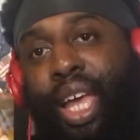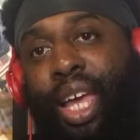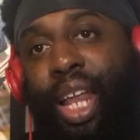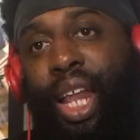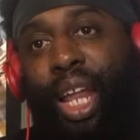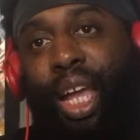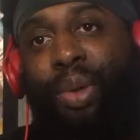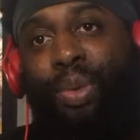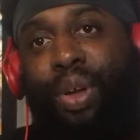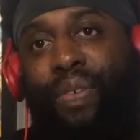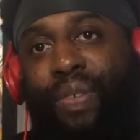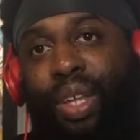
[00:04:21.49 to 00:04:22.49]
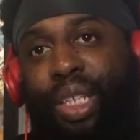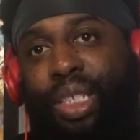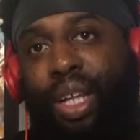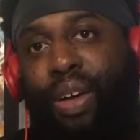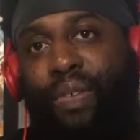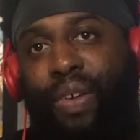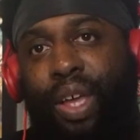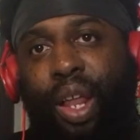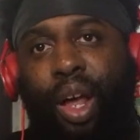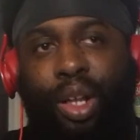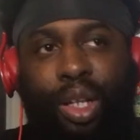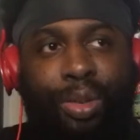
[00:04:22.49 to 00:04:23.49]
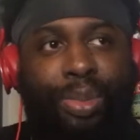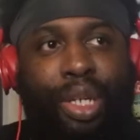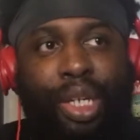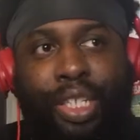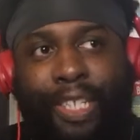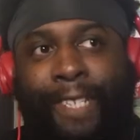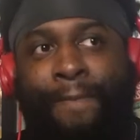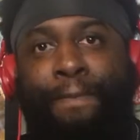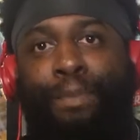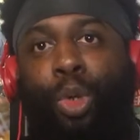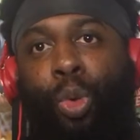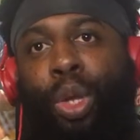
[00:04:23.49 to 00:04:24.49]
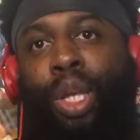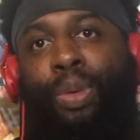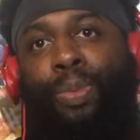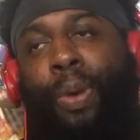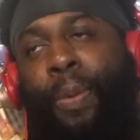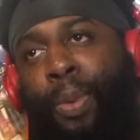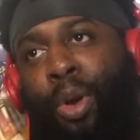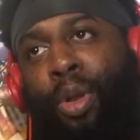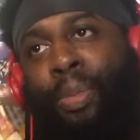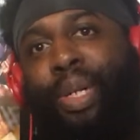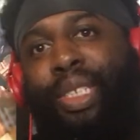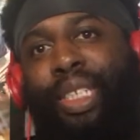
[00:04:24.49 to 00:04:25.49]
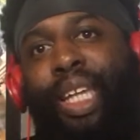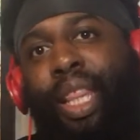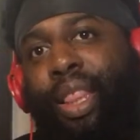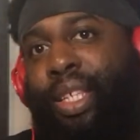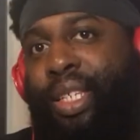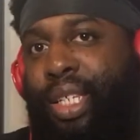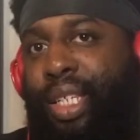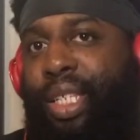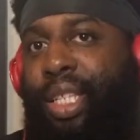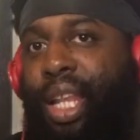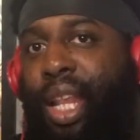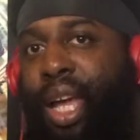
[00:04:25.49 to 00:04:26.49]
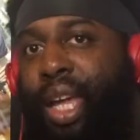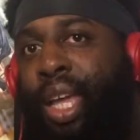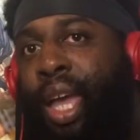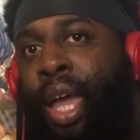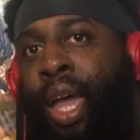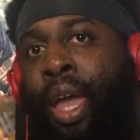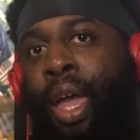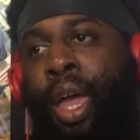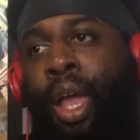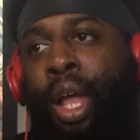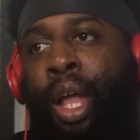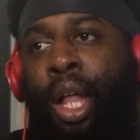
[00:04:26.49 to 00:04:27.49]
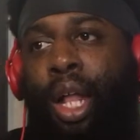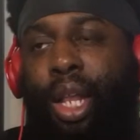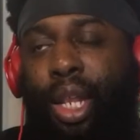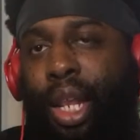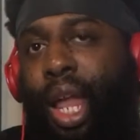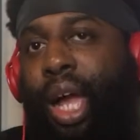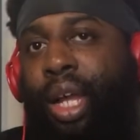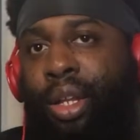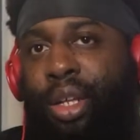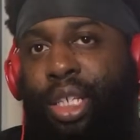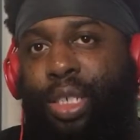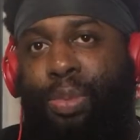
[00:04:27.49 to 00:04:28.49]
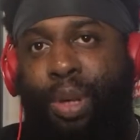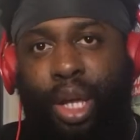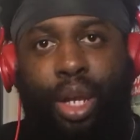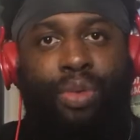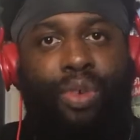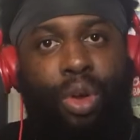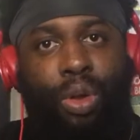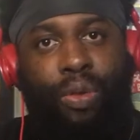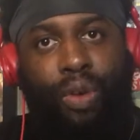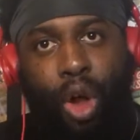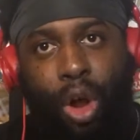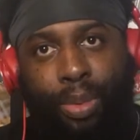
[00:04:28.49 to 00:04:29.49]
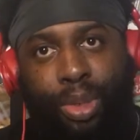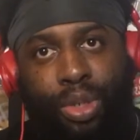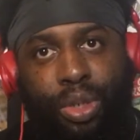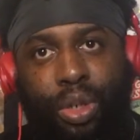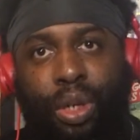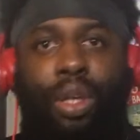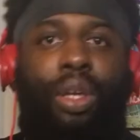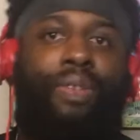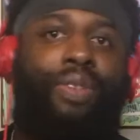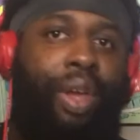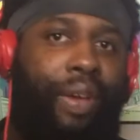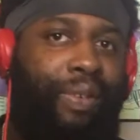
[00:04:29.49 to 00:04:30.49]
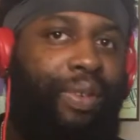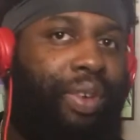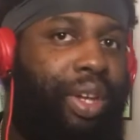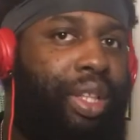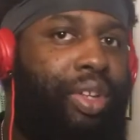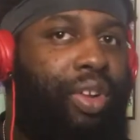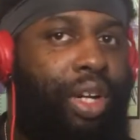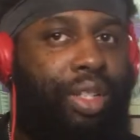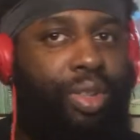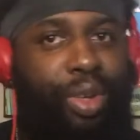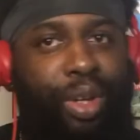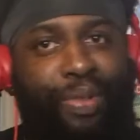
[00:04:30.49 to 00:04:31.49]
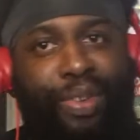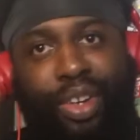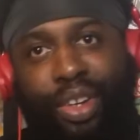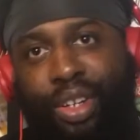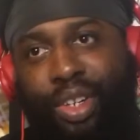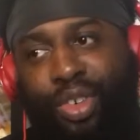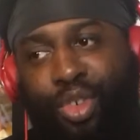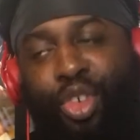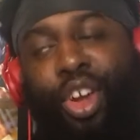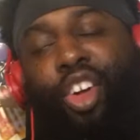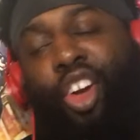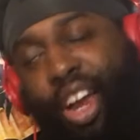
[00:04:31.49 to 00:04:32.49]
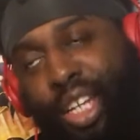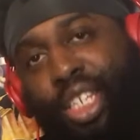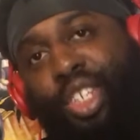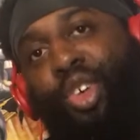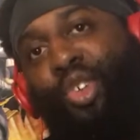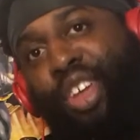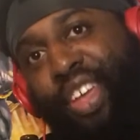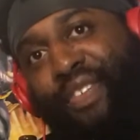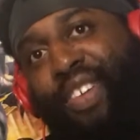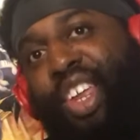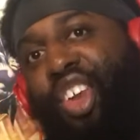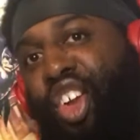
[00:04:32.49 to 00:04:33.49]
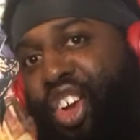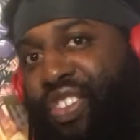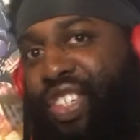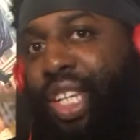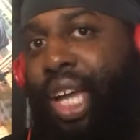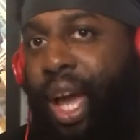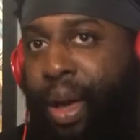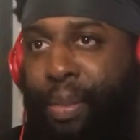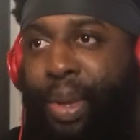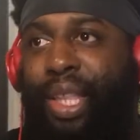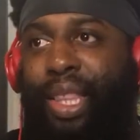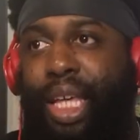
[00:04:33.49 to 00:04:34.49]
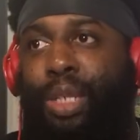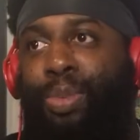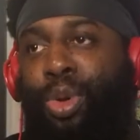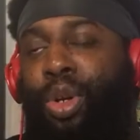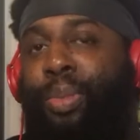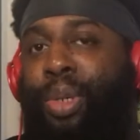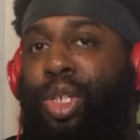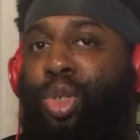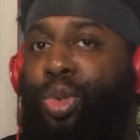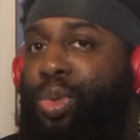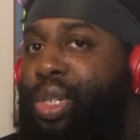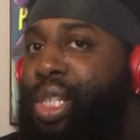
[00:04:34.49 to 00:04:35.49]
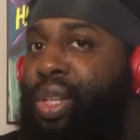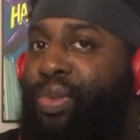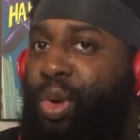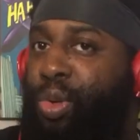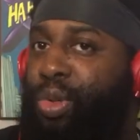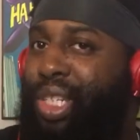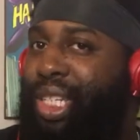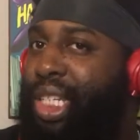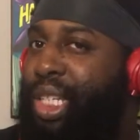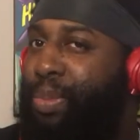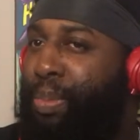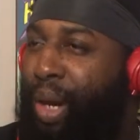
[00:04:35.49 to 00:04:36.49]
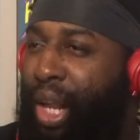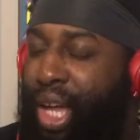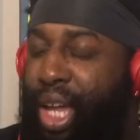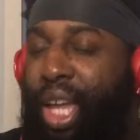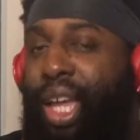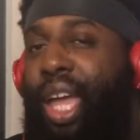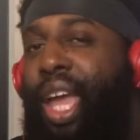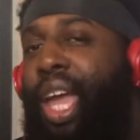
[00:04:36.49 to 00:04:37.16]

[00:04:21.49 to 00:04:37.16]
I like where it finished off at. Because we pretty much get the sense that like Lila is playing the role of Harbinger. If you haven't read the Crisis on Infinite Earths comic, that's pretty much the role she's playing.